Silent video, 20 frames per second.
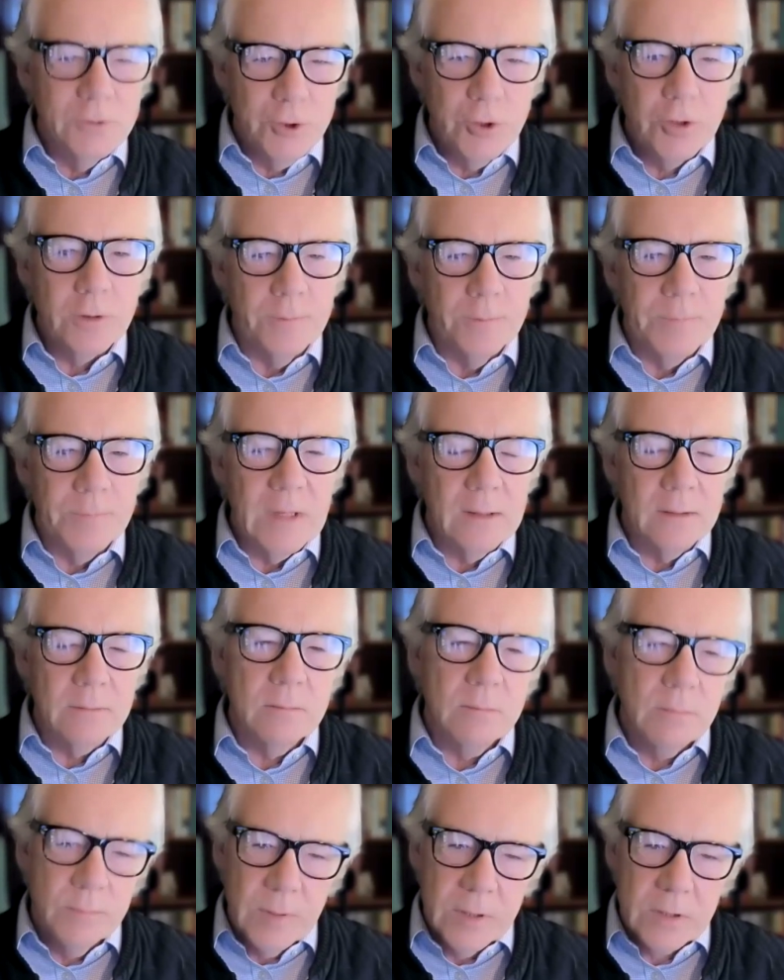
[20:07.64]
Sure.
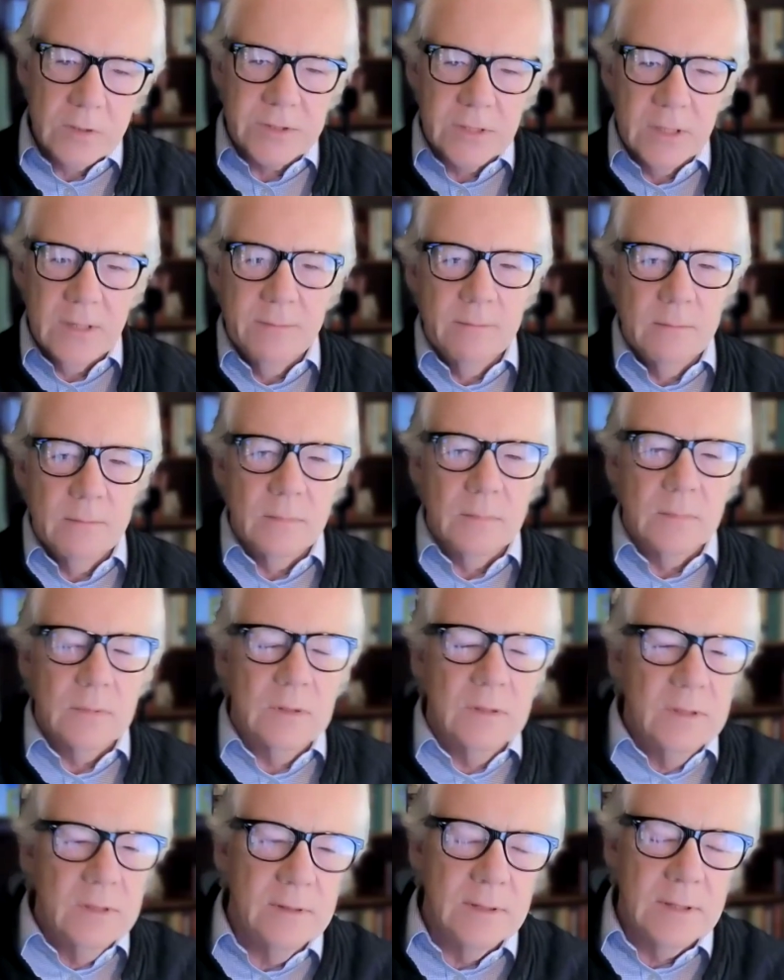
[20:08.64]
And because I'm
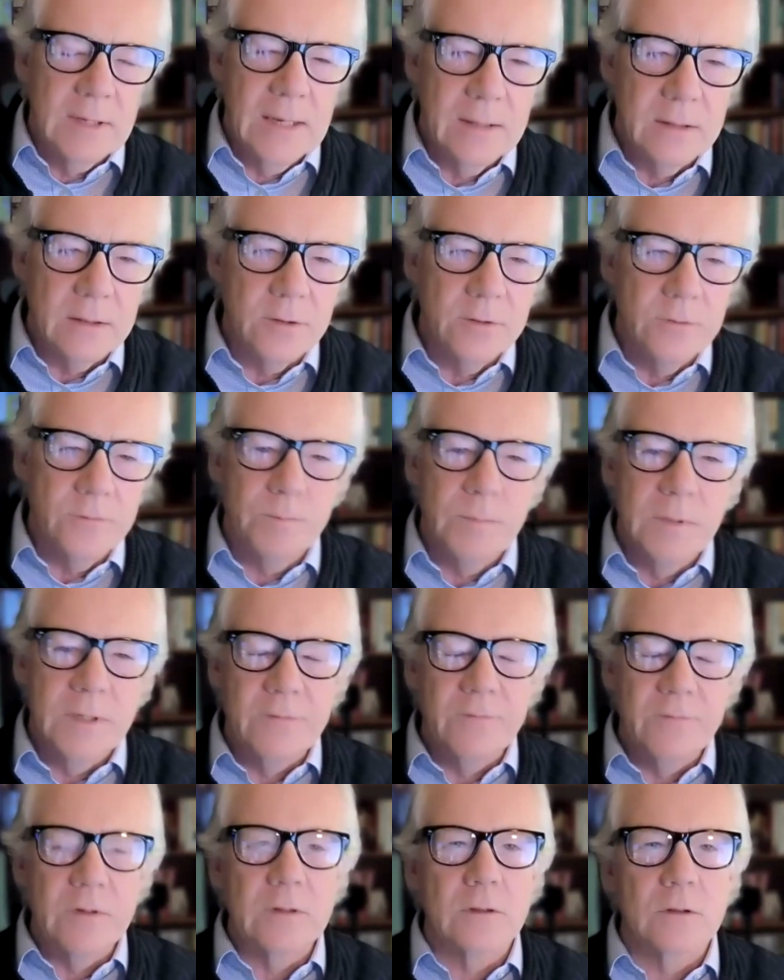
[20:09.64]
in the category of
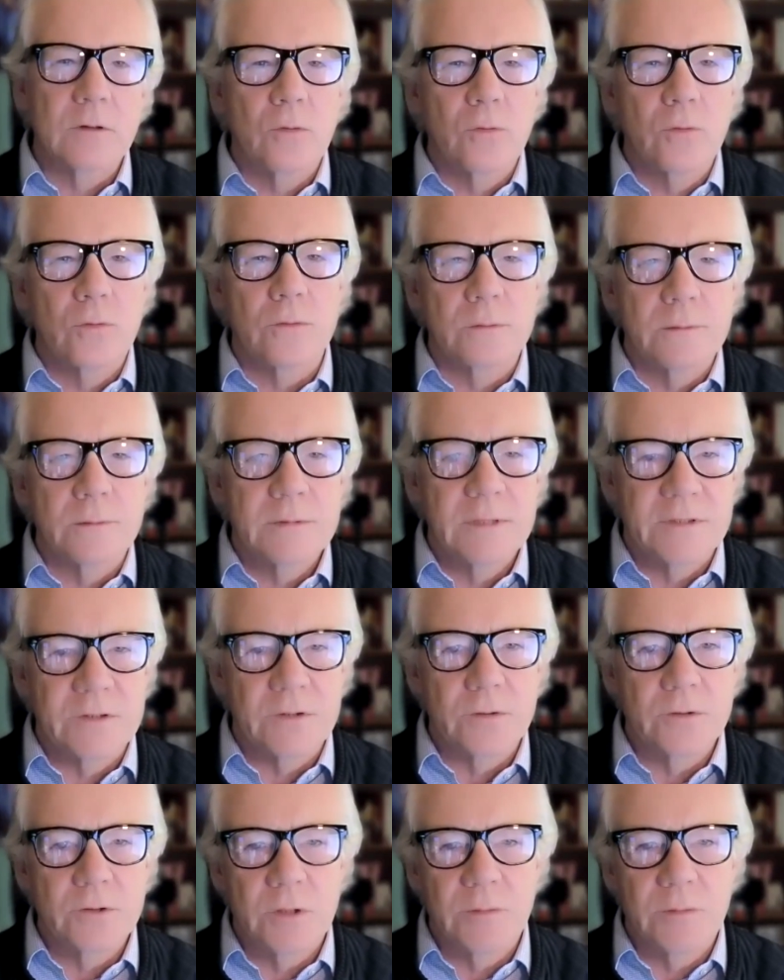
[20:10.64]
believing that Claude does a
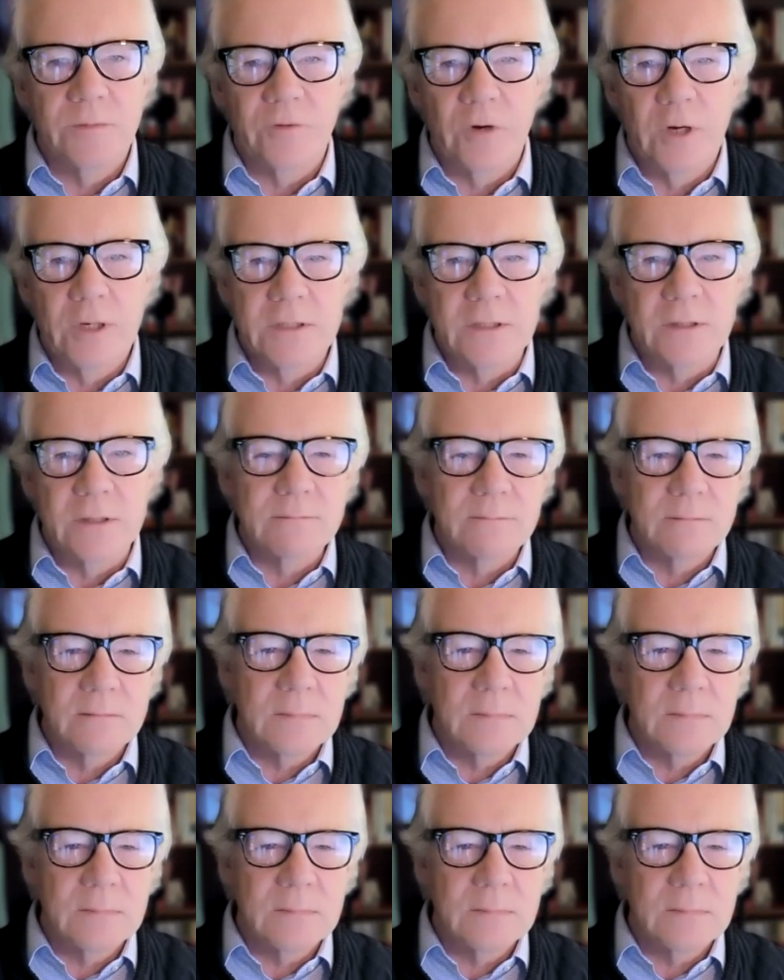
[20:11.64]
good job of writing,